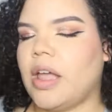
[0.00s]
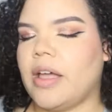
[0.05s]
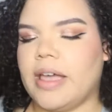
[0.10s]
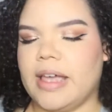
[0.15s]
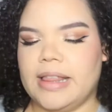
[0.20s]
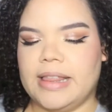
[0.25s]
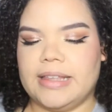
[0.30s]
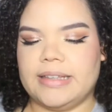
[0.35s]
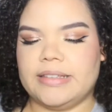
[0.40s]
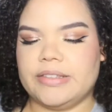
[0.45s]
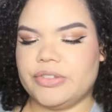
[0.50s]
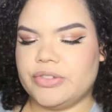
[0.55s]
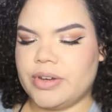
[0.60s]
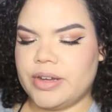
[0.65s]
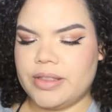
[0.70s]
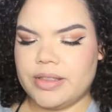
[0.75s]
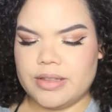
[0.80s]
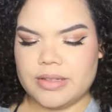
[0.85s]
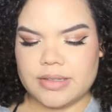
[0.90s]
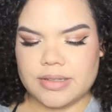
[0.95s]
Okay, let's
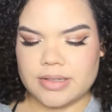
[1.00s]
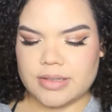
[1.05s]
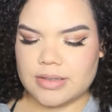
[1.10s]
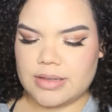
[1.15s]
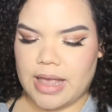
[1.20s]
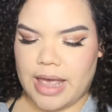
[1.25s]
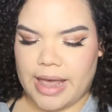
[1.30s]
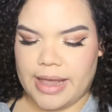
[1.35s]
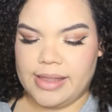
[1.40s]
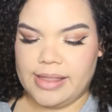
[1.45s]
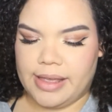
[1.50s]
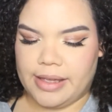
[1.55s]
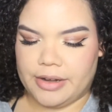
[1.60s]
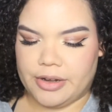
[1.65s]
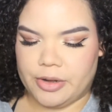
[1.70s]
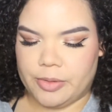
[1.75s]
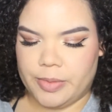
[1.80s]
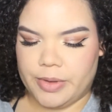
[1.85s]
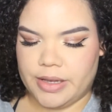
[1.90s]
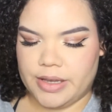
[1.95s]
try this
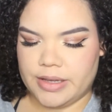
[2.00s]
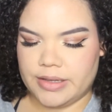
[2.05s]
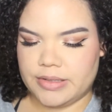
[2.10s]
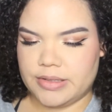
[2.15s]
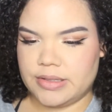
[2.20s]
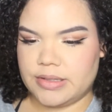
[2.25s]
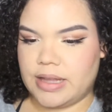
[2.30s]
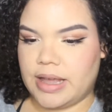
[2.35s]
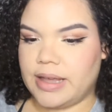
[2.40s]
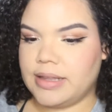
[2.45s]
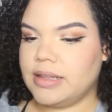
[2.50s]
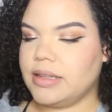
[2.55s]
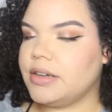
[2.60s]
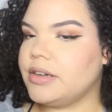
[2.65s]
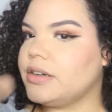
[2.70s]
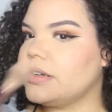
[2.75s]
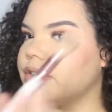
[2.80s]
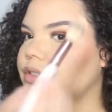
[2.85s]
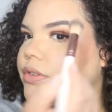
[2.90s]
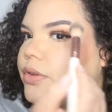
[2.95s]
highlighter because this
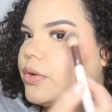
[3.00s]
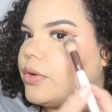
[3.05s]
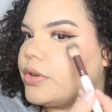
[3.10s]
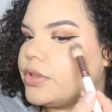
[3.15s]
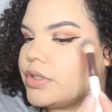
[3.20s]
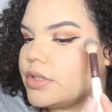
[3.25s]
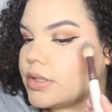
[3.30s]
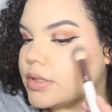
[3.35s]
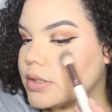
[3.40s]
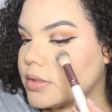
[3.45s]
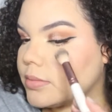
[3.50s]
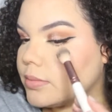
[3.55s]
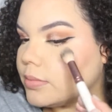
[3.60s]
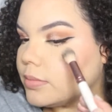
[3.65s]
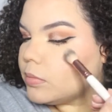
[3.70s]
highlighter is gorgeous.